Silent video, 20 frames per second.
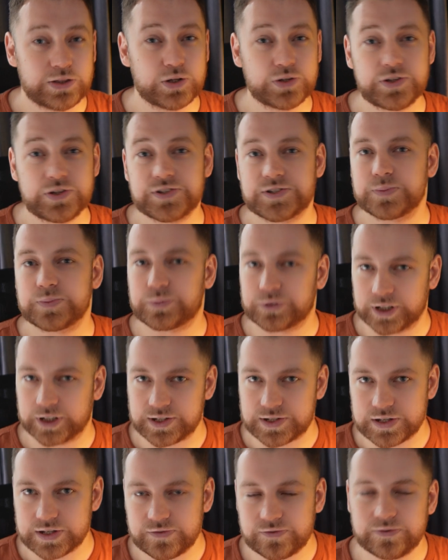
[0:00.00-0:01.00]
Not as
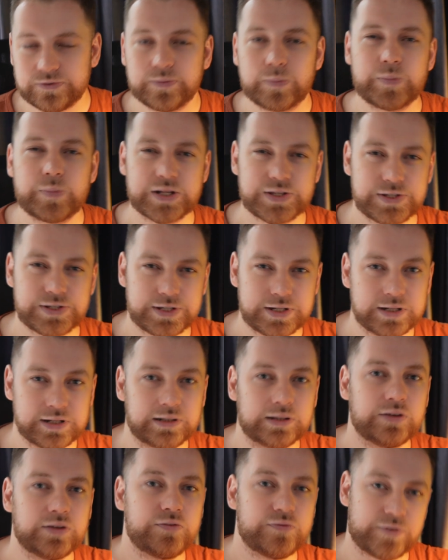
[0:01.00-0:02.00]
impressive, but
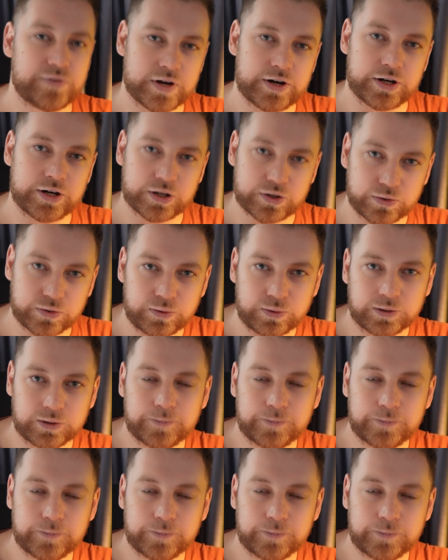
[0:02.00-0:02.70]
still very cool.